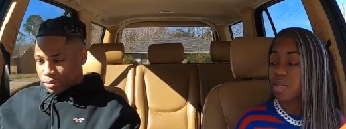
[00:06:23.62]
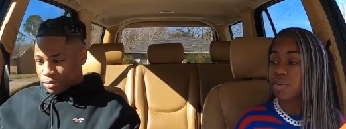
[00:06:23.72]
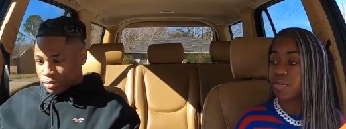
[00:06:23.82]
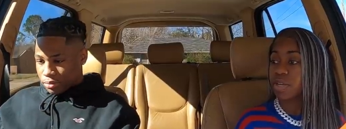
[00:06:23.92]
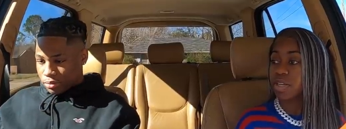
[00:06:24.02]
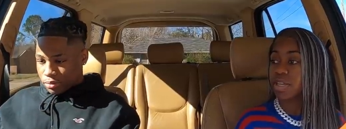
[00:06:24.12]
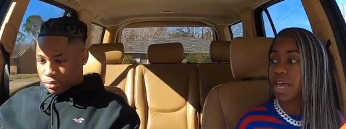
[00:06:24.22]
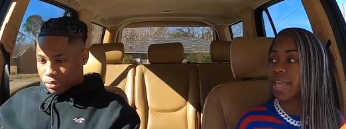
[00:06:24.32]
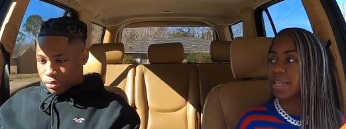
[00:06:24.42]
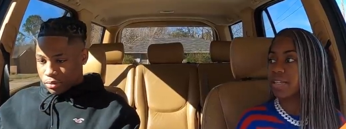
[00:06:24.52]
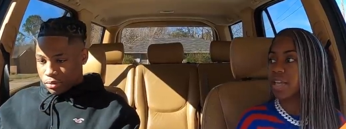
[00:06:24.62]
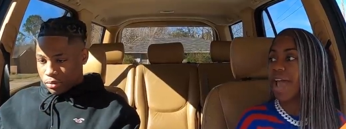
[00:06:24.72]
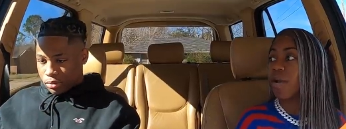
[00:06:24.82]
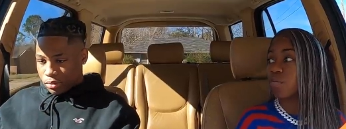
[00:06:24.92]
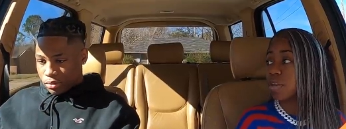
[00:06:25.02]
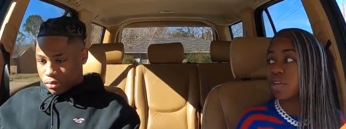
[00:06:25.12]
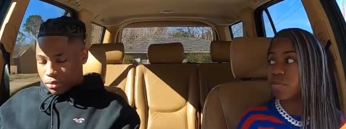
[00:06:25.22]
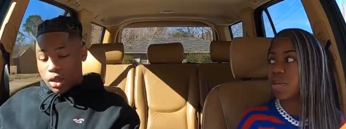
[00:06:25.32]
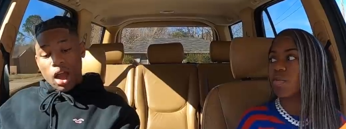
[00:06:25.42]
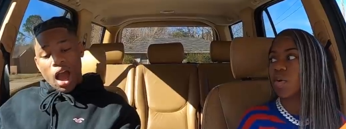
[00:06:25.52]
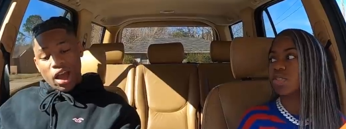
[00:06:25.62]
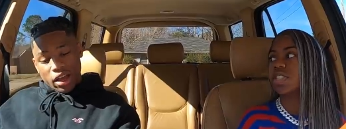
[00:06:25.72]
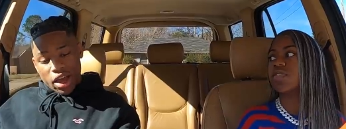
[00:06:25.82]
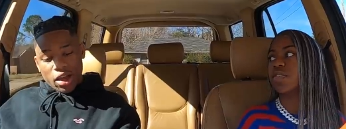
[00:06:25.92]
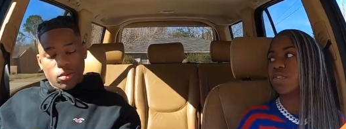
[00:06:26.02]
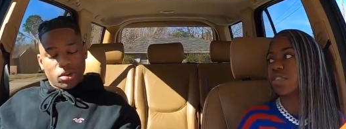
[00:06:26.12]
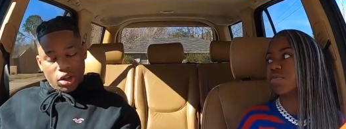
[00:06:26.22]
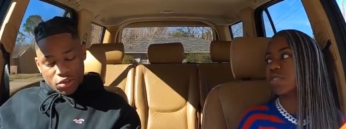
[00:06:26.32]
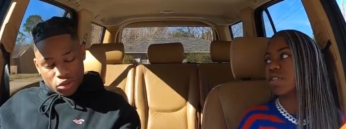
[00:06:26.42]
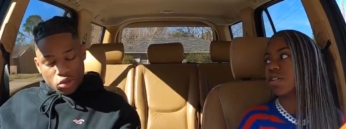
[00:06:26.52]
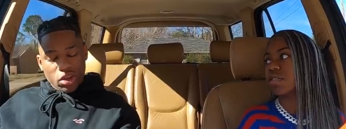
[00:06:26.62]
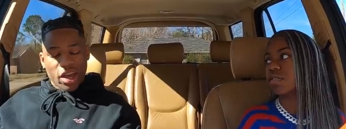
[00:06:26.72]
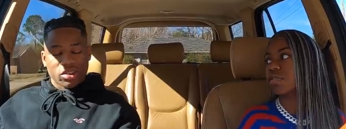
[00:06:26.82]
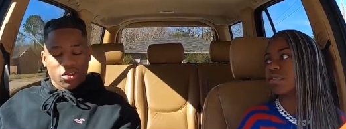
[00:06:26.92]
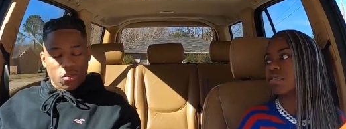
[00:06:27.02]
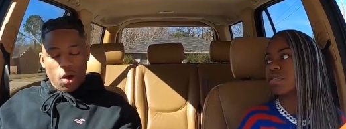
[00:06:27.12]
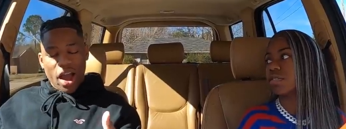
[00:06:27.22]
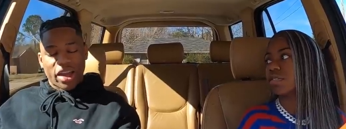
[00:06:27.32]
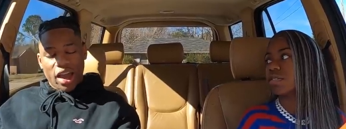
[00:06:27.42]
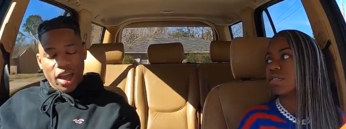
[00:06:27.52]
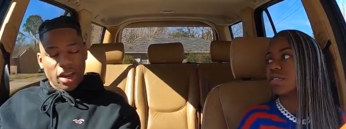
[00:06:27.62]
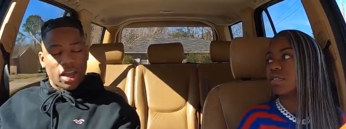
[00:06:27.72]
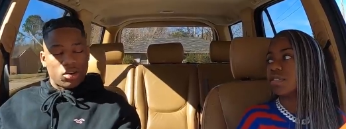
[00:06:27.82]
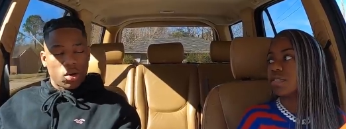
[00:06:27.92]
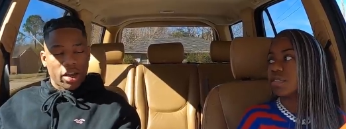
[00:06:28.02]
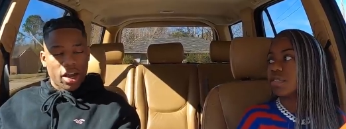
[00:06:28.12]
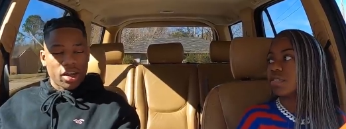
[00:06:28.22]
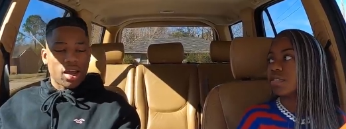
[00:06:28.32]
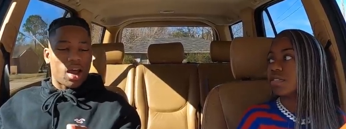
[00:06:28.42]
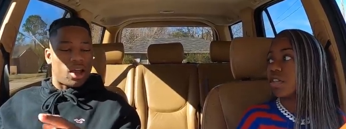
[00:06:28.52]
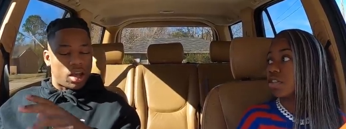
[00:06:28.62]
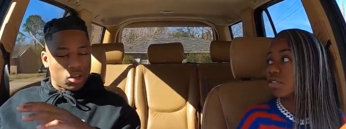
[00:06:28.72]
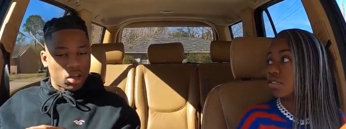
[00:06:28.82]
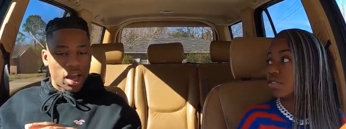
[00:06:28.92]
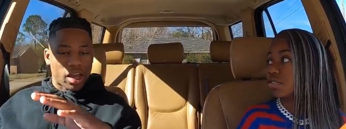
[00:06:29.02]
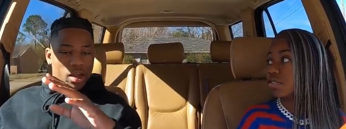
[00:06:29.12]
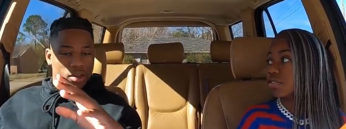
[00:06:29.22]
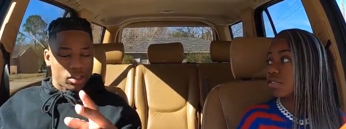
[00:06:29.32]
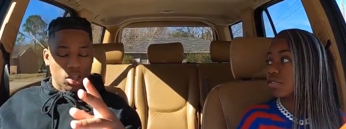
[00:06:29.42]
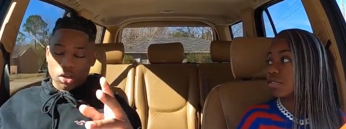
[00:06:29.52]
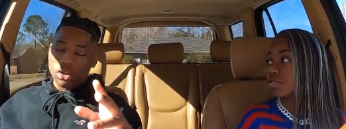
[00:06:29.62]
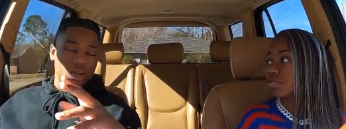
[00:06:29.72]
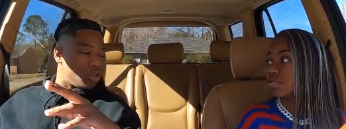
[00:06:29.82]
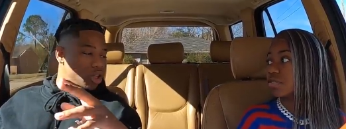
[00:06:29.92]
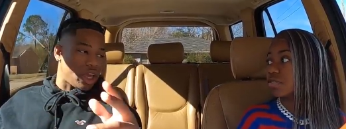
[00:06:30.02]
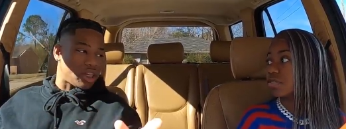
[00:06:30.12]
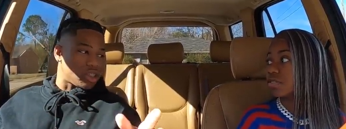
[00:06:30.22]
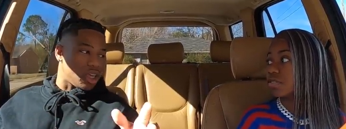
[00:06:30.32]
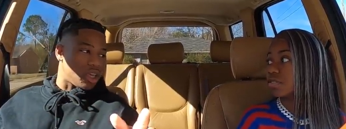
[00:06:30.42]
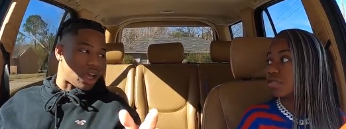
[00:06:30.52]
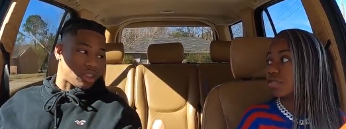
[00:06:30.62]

Speaker 1: really, really like I really, really want. I got whatever you
Speaker 2: asking for. I got it. I know I got it. So I, look, I got it. No, no, no. You ain't gotta say it.